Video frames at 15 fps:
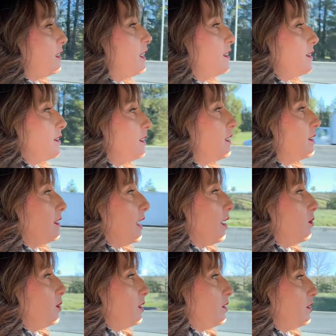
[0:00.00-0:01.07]
that's 6
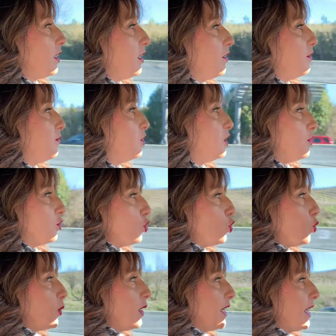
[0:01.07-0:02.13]
hours of
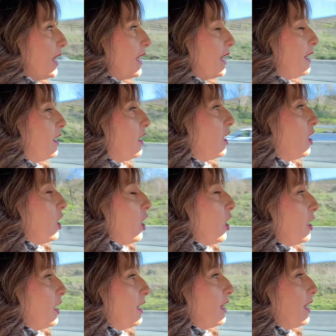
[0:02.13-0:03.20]
just tweaking
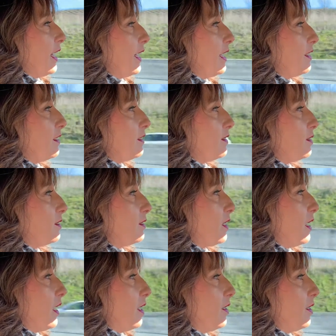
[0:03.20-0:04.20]
on a client's